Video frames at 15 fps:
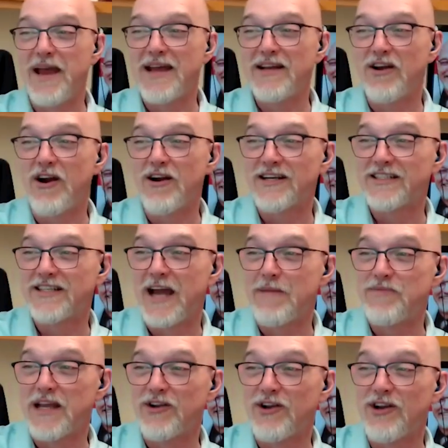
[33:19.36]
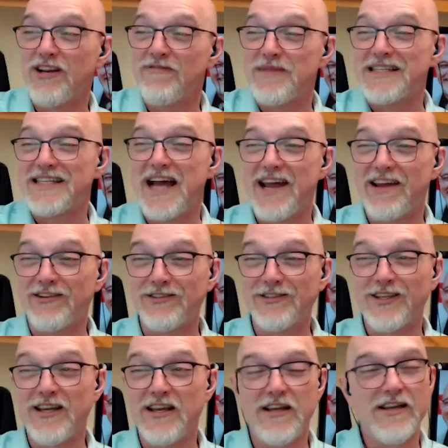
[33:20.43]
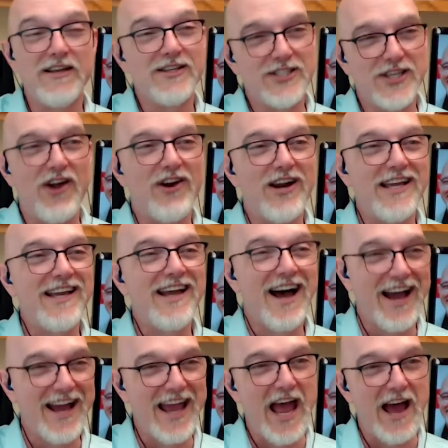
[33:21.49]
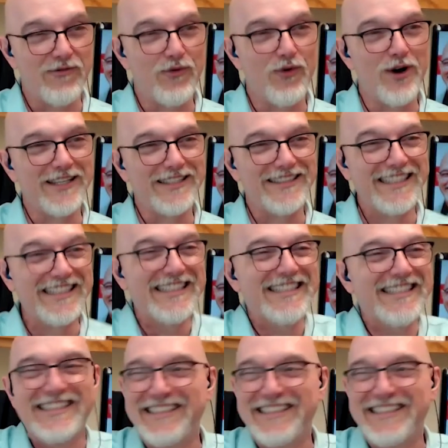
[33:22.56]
unmanned archetype that could have been titled, Sorry, I Have One.